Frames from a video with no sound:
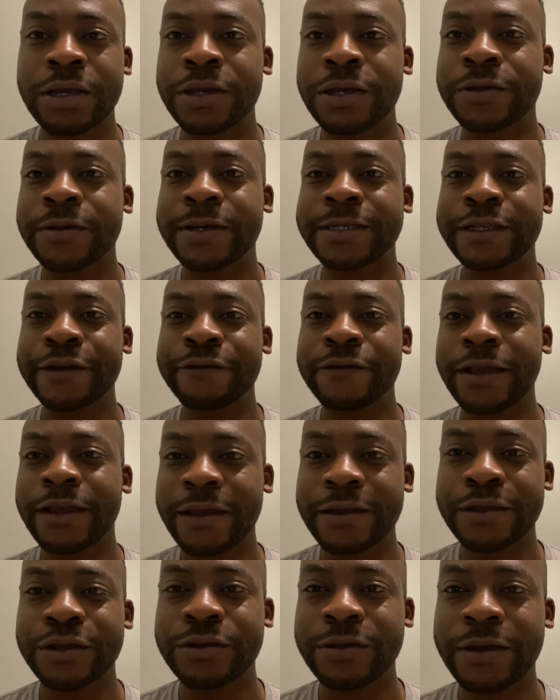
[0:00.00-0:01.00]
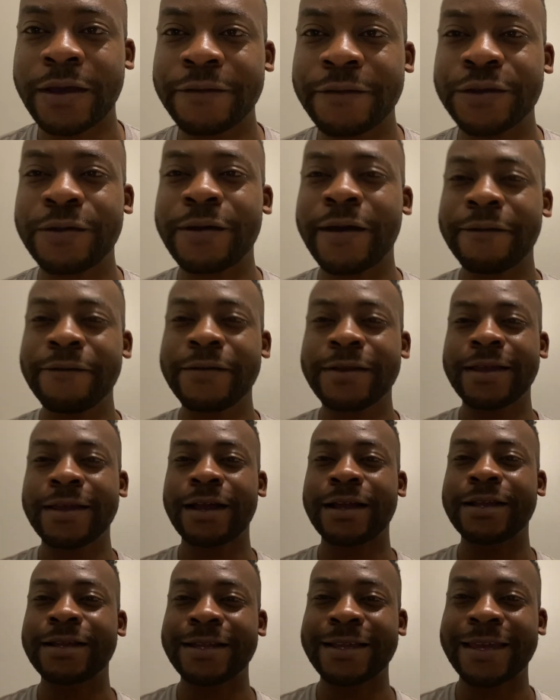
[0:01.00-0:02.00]
You guys never ha- you have you haven't
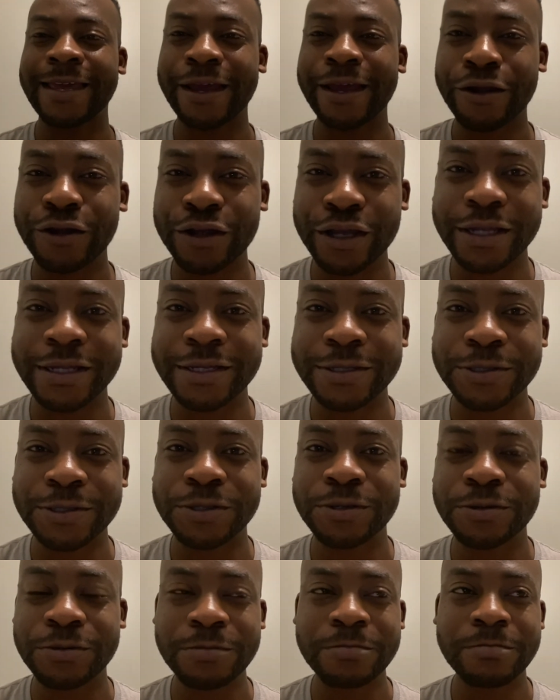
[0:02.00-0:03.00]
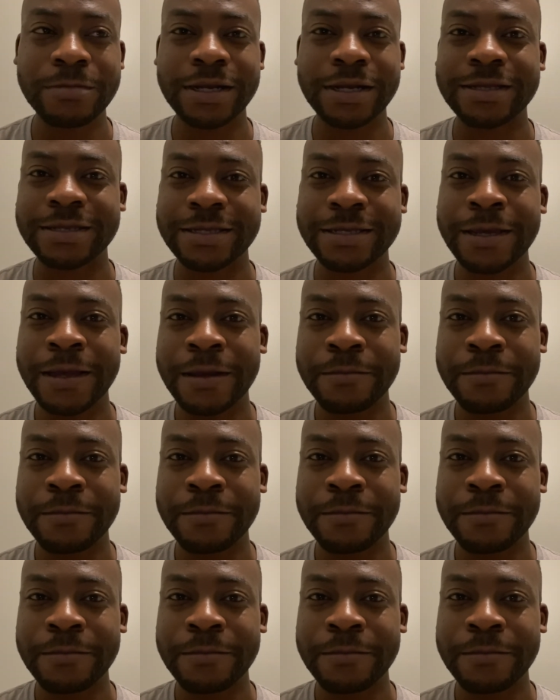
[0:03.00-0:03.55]
gotten a haircut in two months,